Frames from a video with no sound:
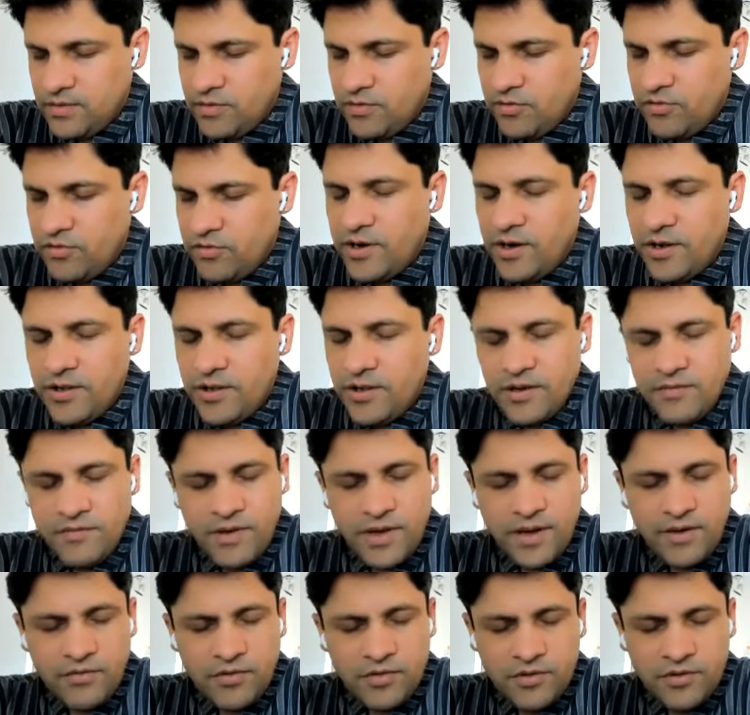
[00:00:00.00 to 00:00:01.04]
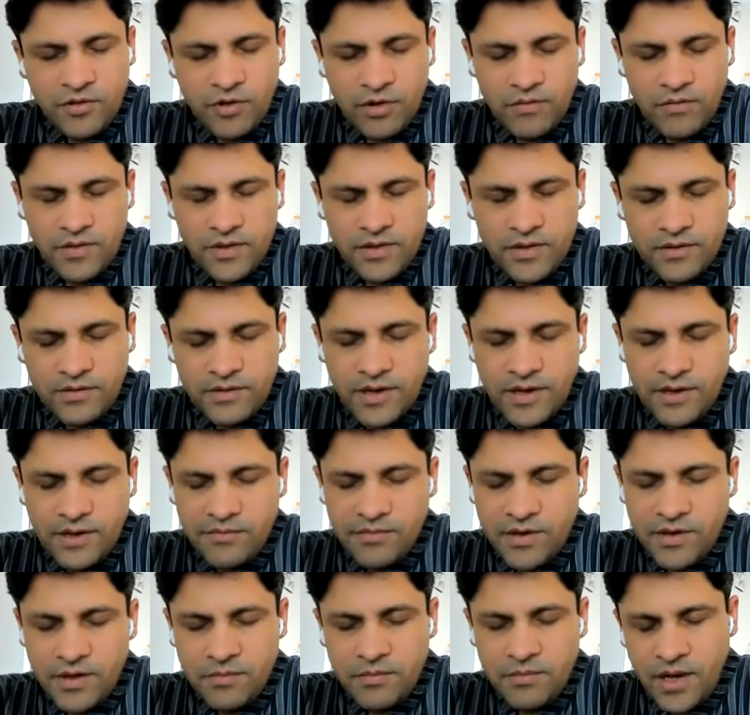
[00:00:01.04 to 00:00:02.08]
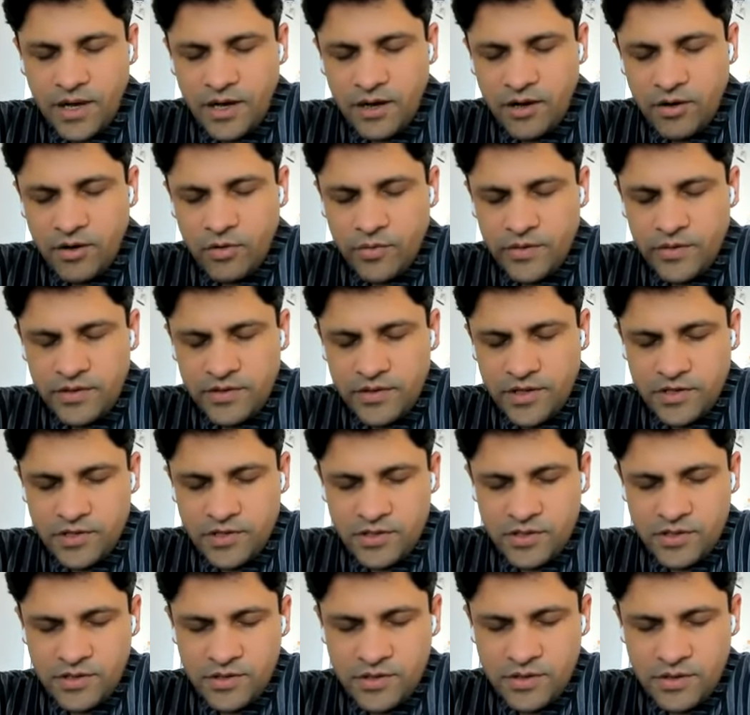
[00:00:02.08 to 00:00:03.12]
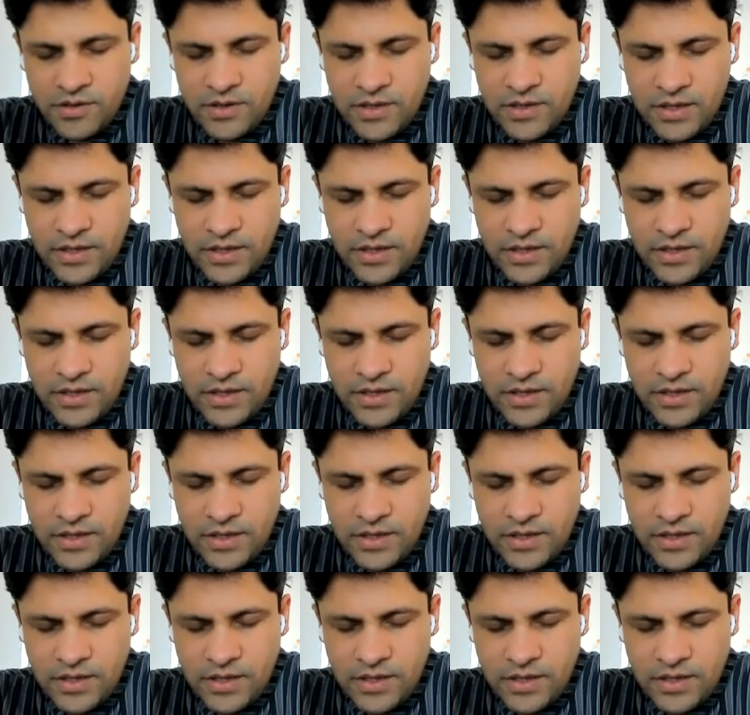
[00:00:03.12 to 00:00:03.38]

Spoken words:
riddle that we have to solve in this lifetime. How, with such a